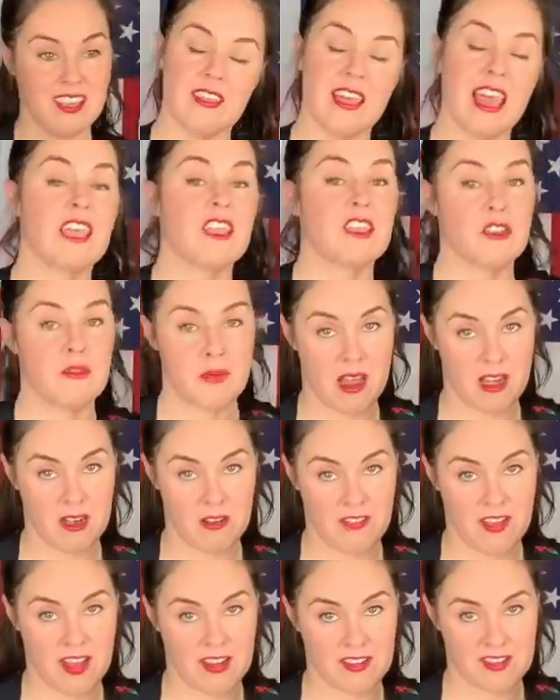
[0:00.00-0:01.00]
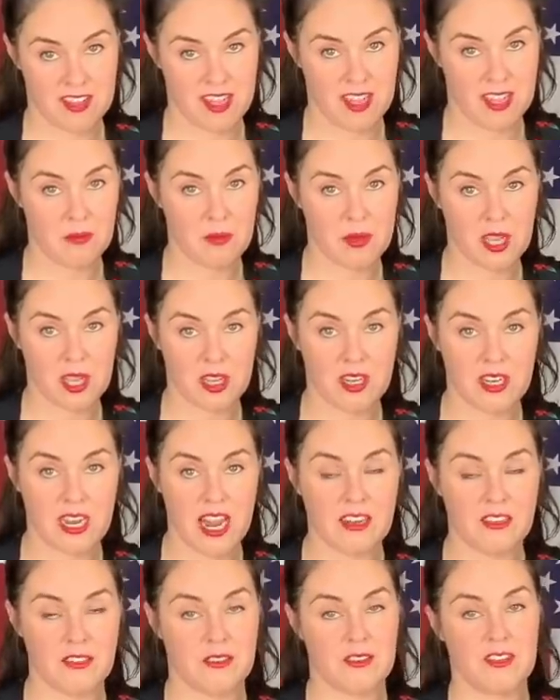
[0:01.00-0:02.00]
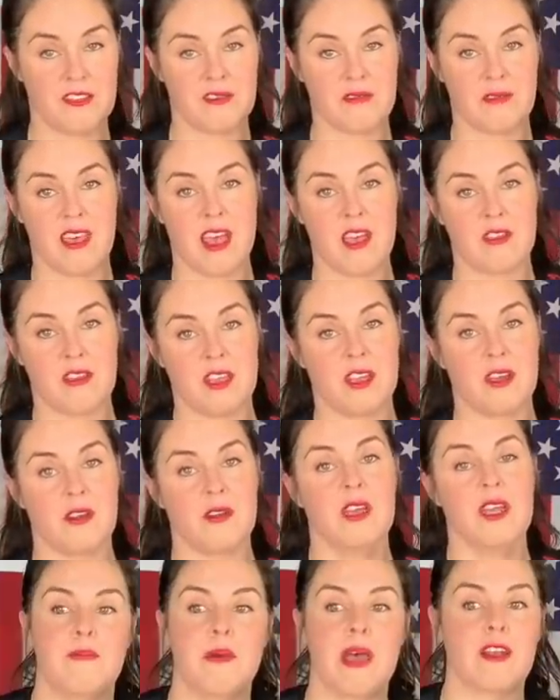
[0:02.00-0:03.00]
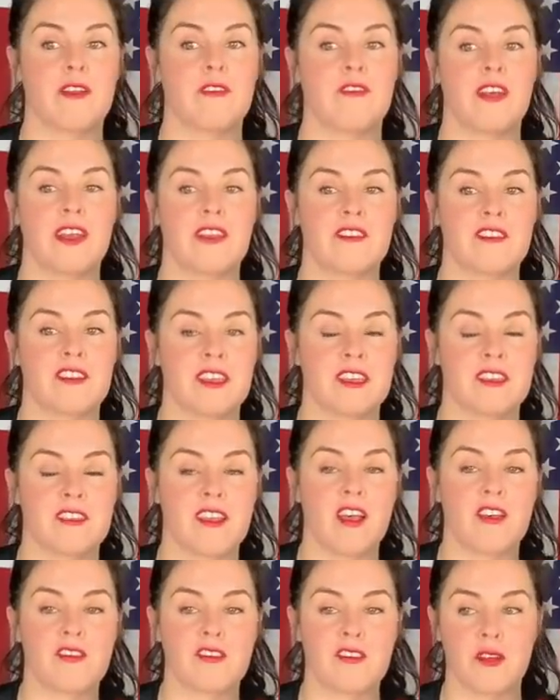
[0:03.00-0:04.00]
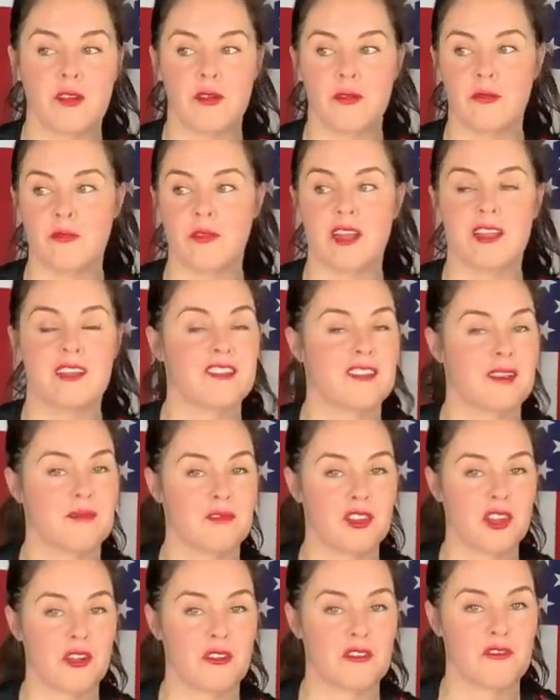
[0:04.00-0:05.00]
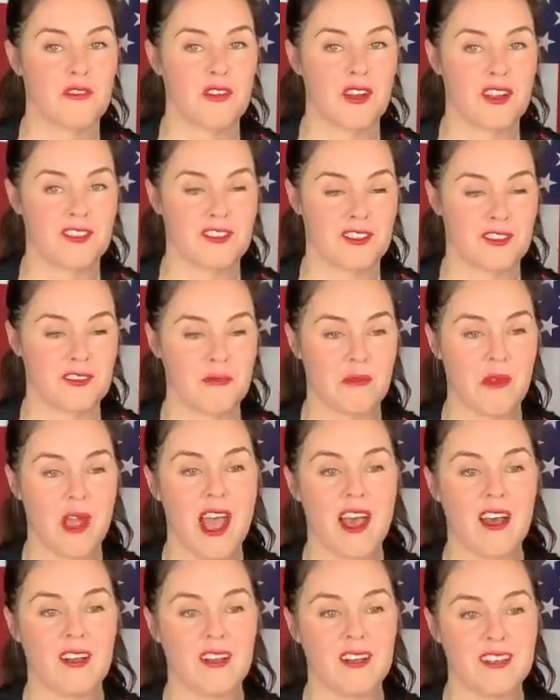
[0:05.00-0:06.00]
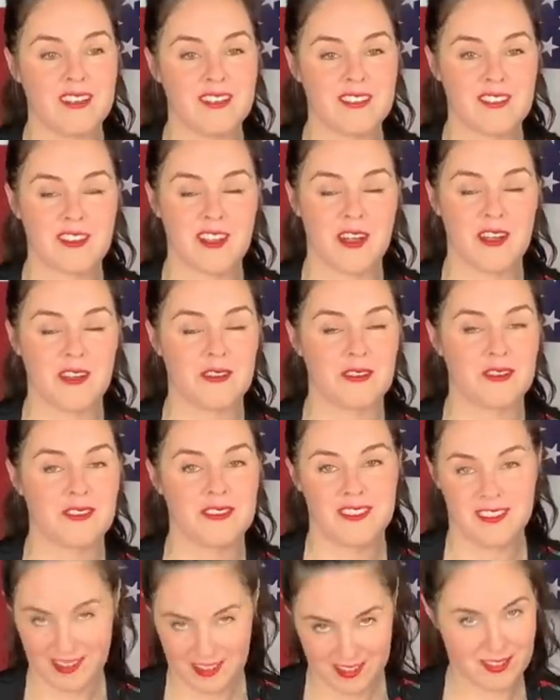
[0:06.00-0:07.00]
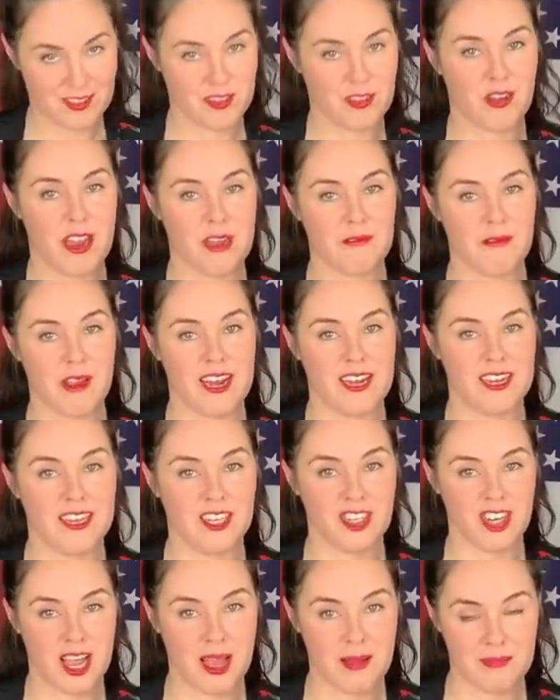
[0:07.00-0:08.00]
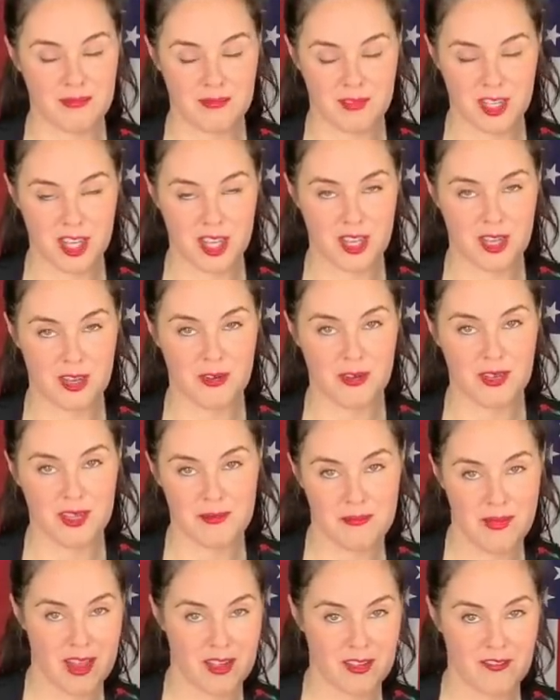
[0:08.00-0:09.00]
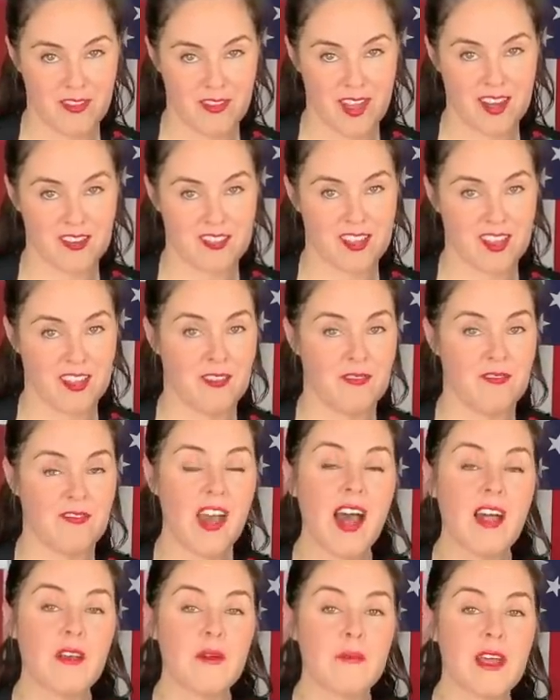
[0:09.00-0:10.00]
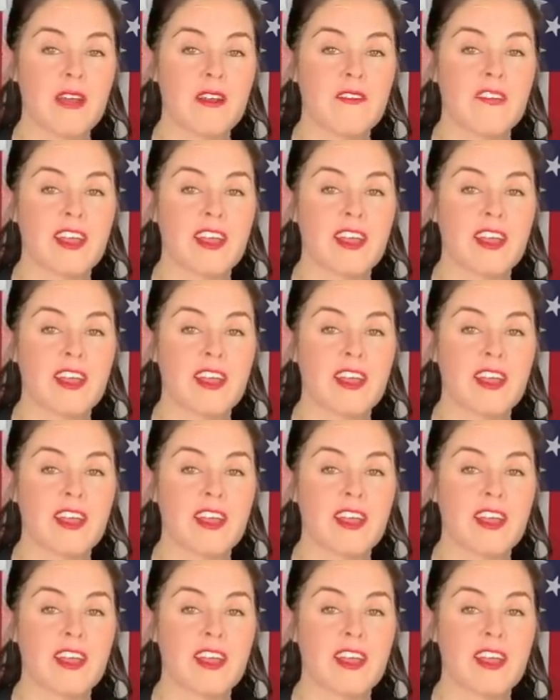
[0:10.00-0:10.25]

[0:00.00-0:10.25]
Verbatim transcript: Thank you, Better Fantasy. We could not do this without you. Better Fantasy has also written some jokes for us as well. So Great writing job too. Better Fantasy. Follow Better